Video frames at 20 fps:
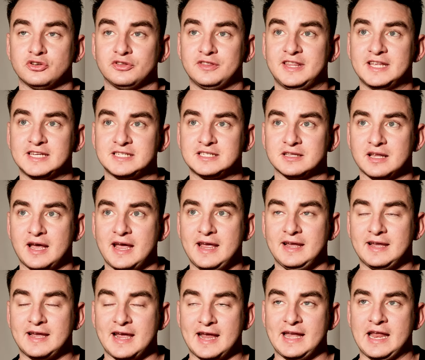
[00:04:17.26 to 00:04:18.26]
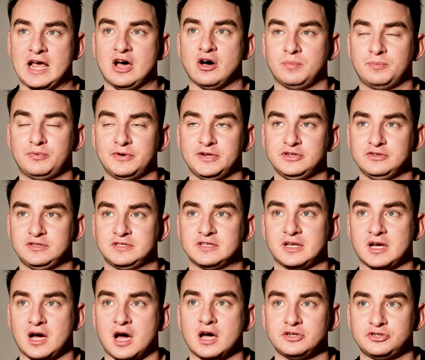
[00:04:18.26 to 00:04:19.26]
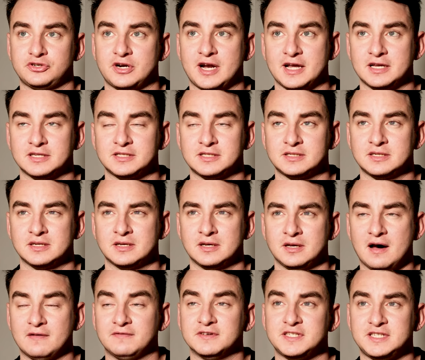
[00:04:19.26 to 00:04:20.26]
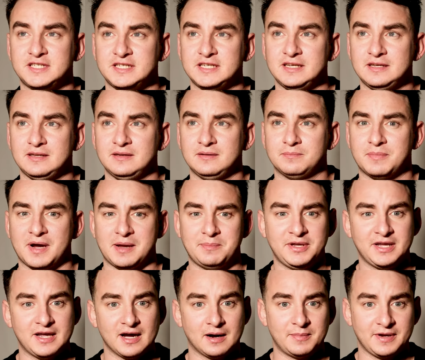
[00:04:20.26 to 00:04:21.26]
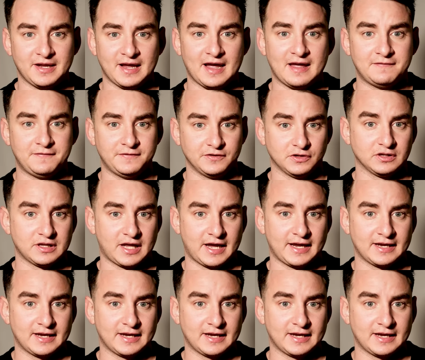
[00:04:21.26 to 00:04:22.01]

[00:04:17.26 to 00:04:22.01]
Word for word: So this light can help reduce the contrast of a scene by becoming a fill